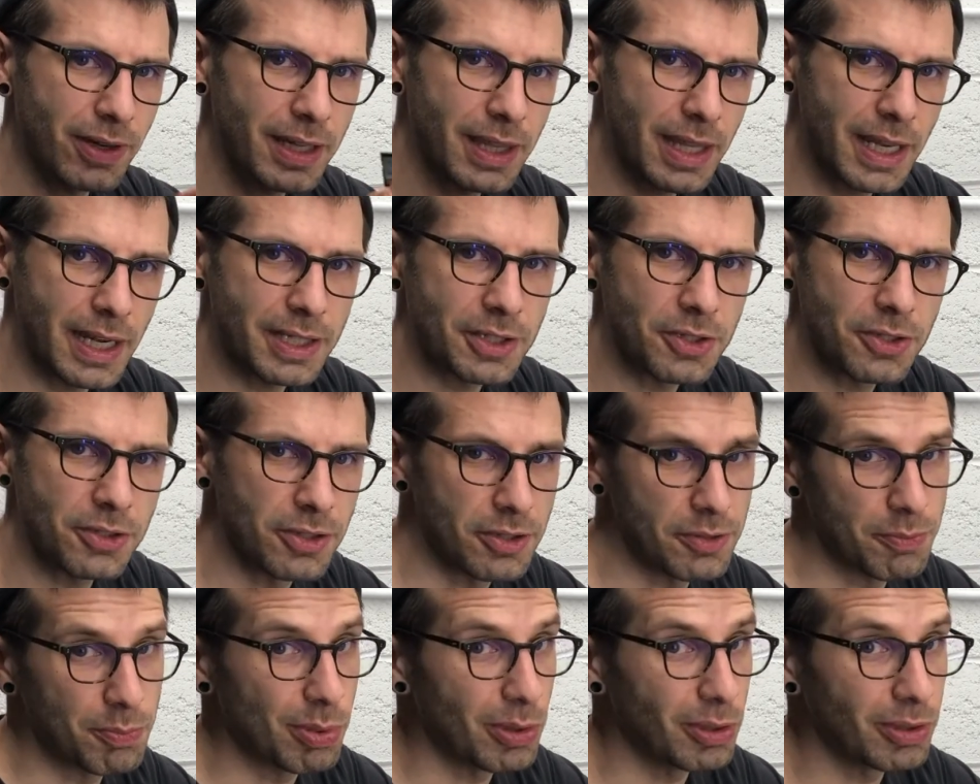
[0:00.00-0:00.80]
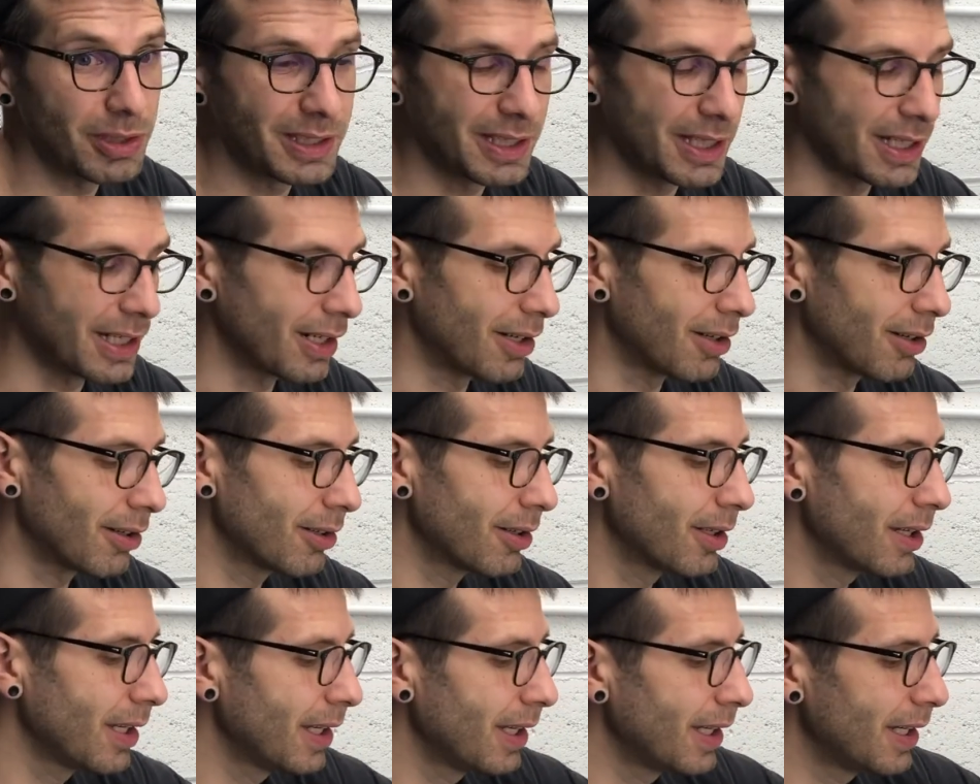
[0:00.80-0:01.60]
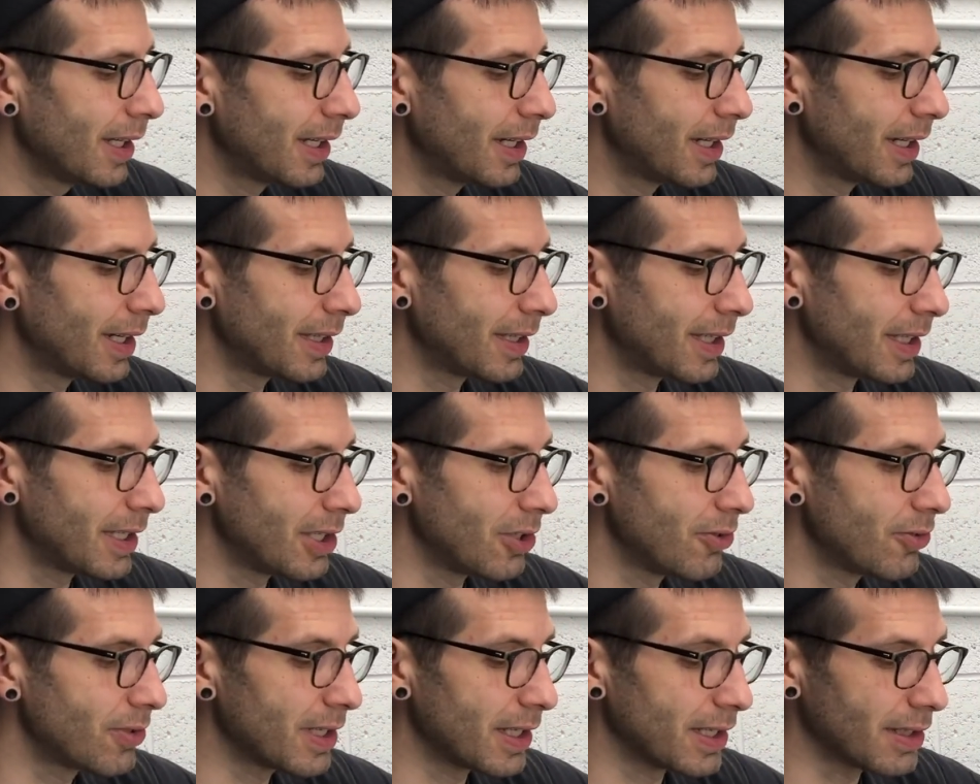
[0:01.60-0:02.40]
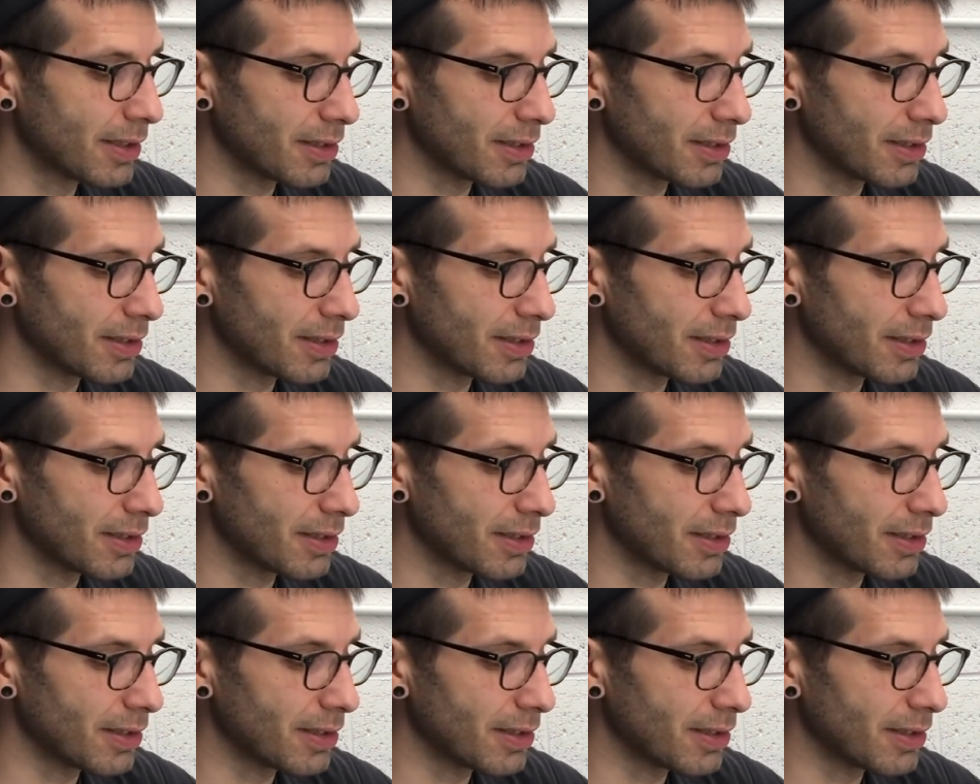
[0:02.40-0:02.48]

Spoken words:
that actually just pulling the card and then using